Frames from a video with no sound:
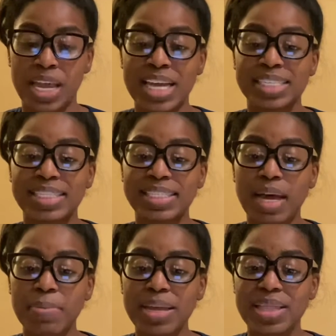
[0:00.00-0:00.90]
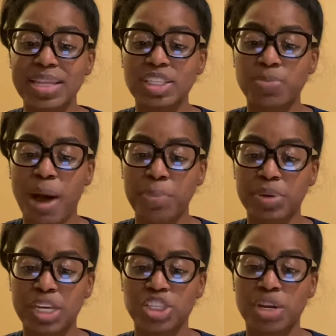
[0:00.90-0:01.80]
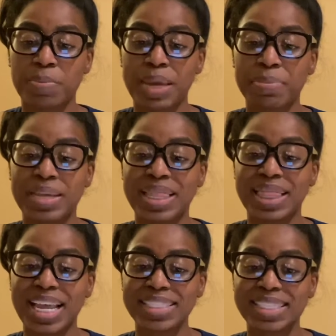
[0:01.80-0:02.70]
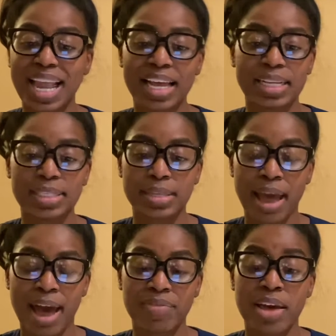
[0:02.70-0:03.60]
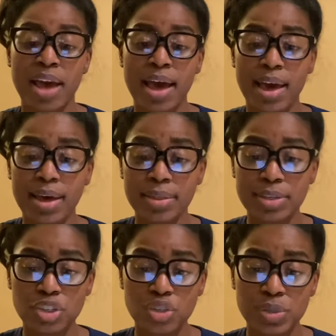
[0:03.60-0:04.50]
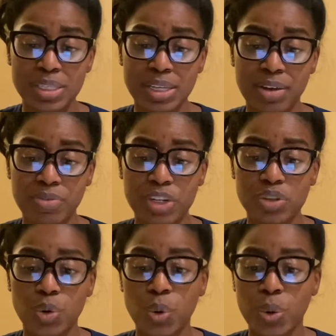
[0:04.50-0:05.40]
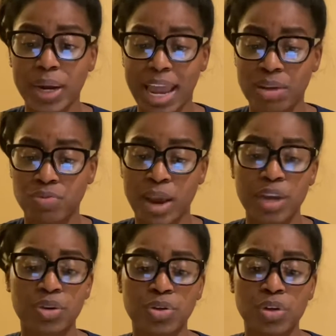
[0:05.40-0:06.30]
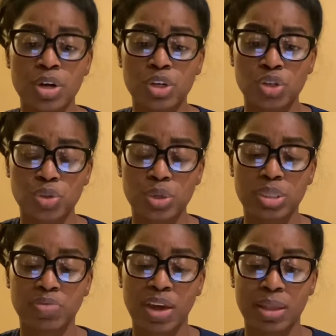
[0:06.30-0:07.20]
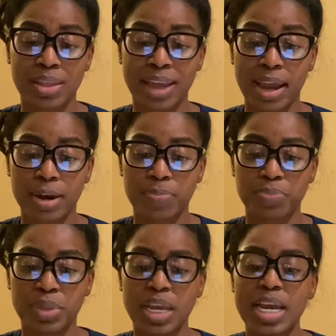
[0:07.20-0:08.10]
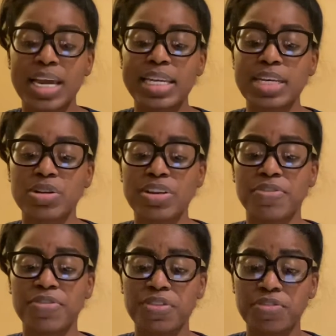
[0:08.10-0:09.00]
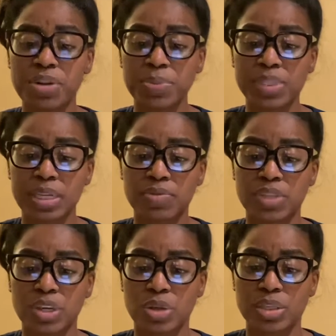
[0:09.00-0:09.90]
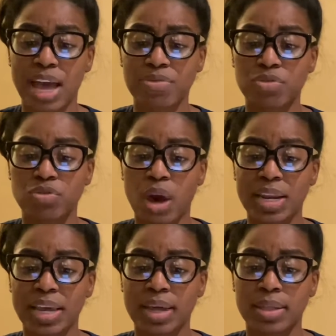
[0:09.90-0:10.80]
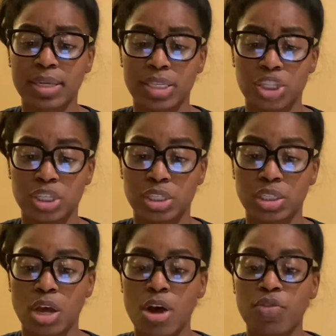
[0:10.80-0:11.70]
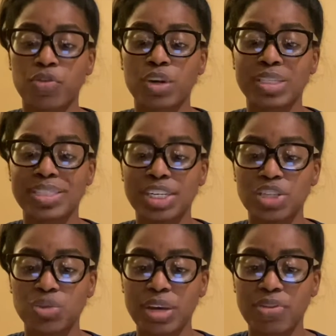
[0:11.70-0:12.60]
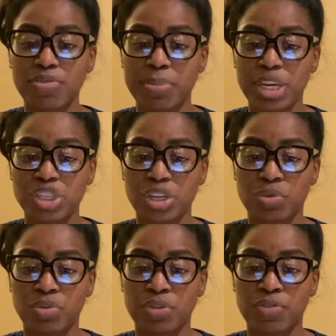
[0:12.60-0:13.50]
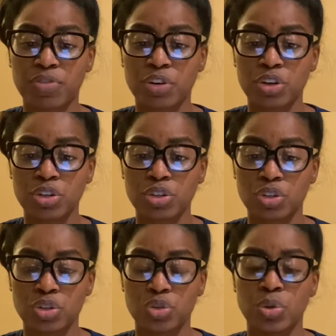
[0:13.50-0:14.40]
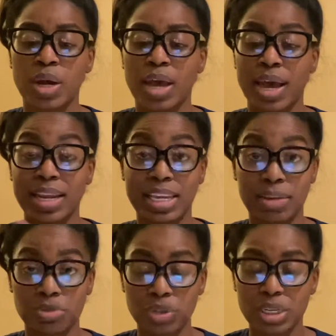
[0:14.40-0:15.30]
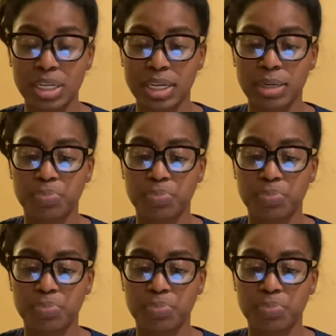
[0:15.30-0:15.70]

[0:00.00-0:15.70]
Some in this population may be less likely to have health insurance coverage or a regular source of health care. Nearly 50% of adults have chronic health conditions. For additional information, refer to, and it gives you the link,